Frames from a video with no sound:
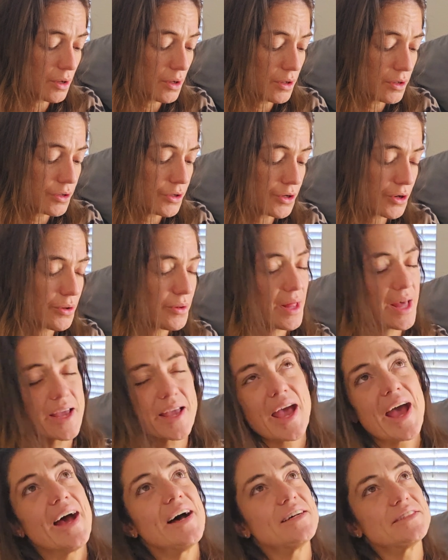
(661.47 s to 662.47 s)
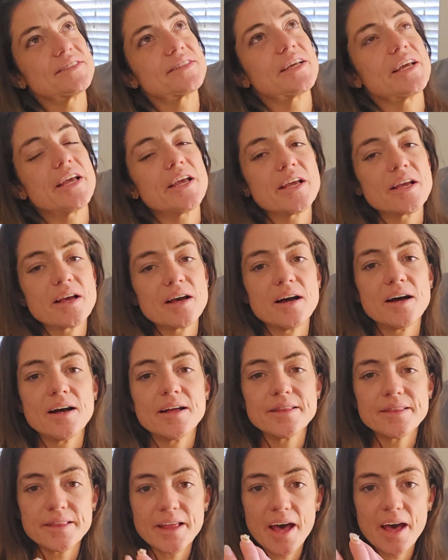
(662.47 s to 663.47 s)
You know, like asking
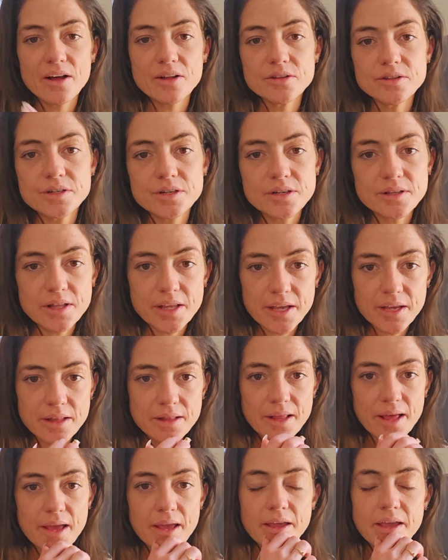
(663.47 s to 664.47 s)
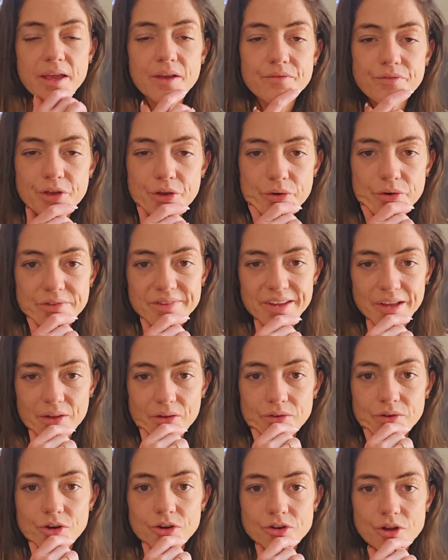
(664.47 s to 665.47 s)
the elderly, like, if you could tell
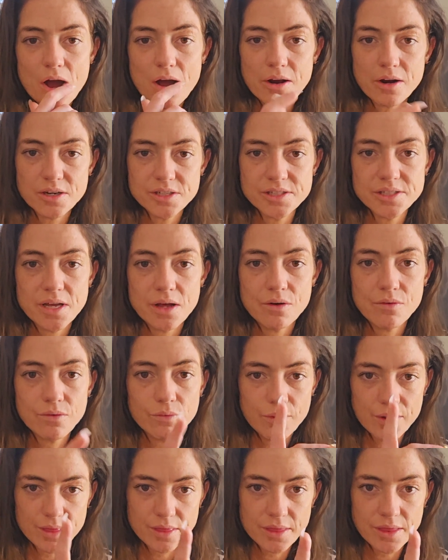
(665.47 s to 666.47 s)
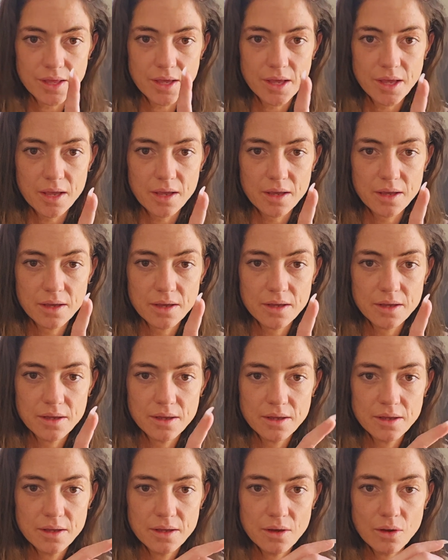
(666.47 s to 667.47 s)
your younger self one thing,
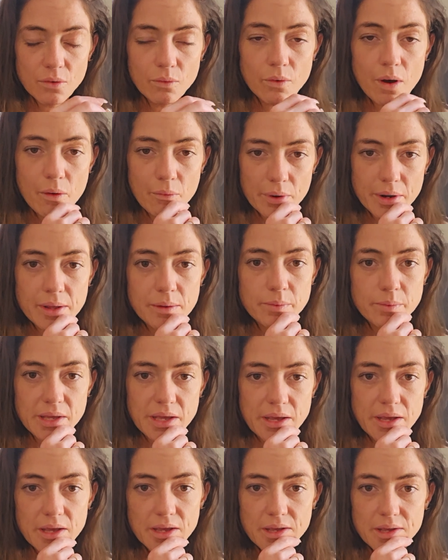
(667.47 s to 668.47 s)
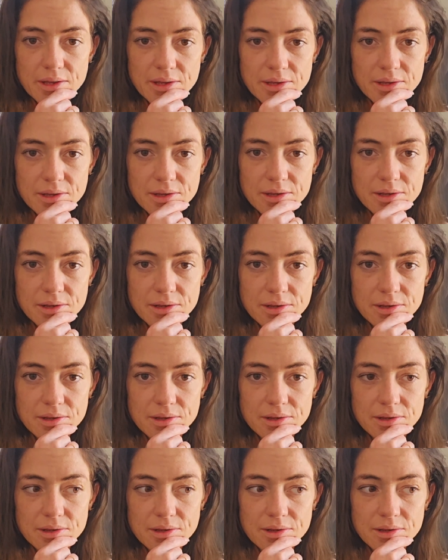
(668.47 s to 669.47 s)
what would it be?
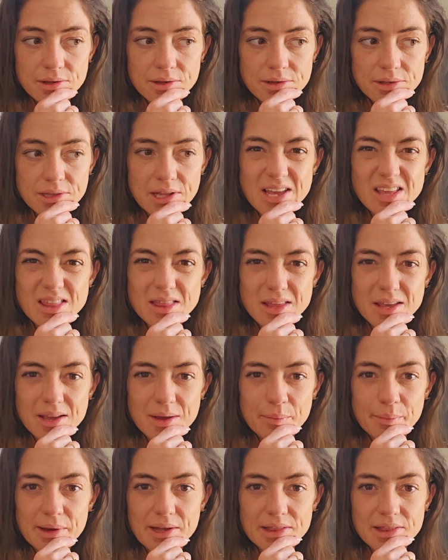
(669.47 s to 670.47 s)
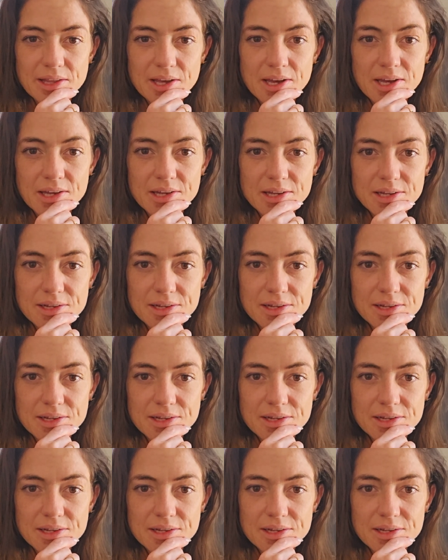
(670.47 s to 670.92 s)
Like, think about that.